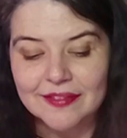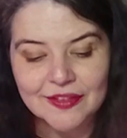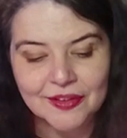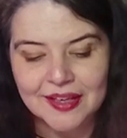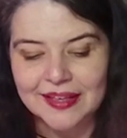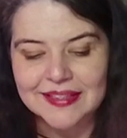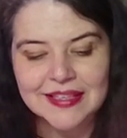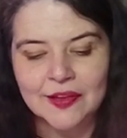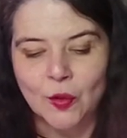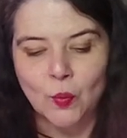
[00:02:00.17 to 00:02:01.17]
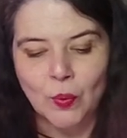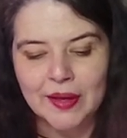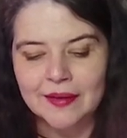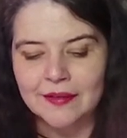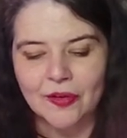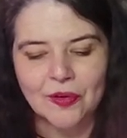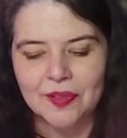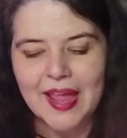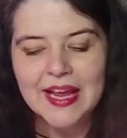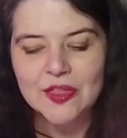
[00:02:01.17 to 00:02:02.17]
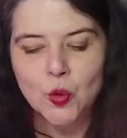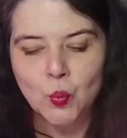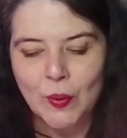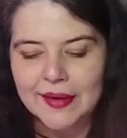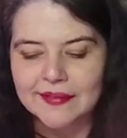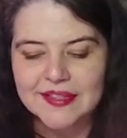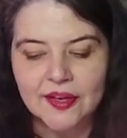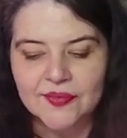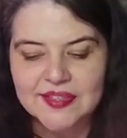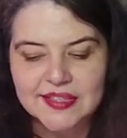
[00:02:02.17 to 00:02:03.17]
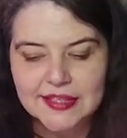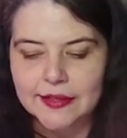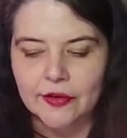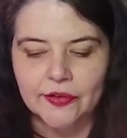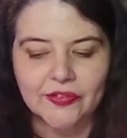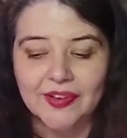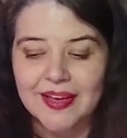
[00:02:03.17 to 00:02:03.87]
tunics in the wind are like the wings of seagulls